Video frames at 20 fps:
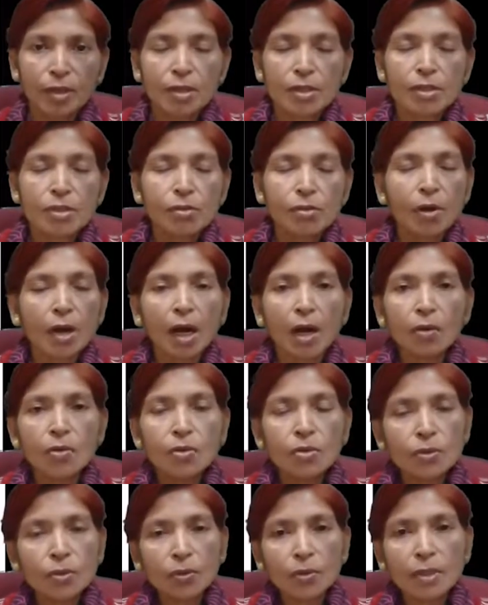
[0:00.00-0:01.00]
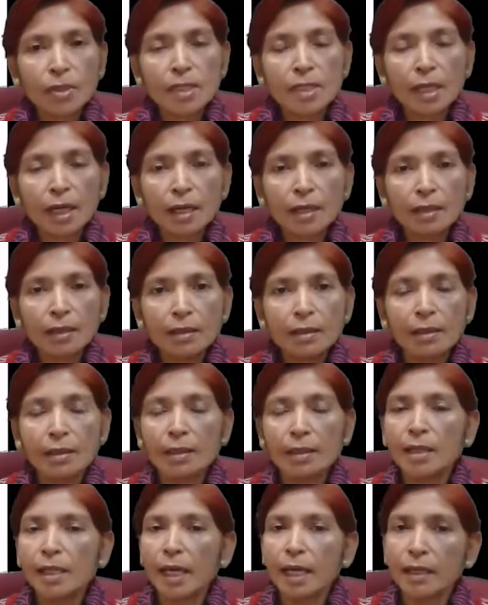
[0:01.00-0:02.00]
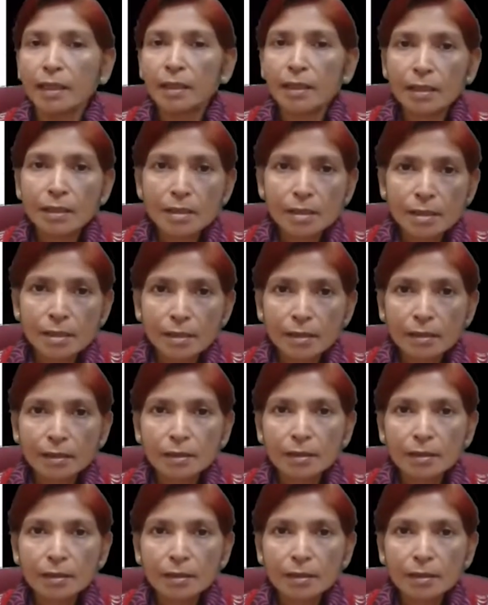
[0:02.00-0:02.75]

So households are lenders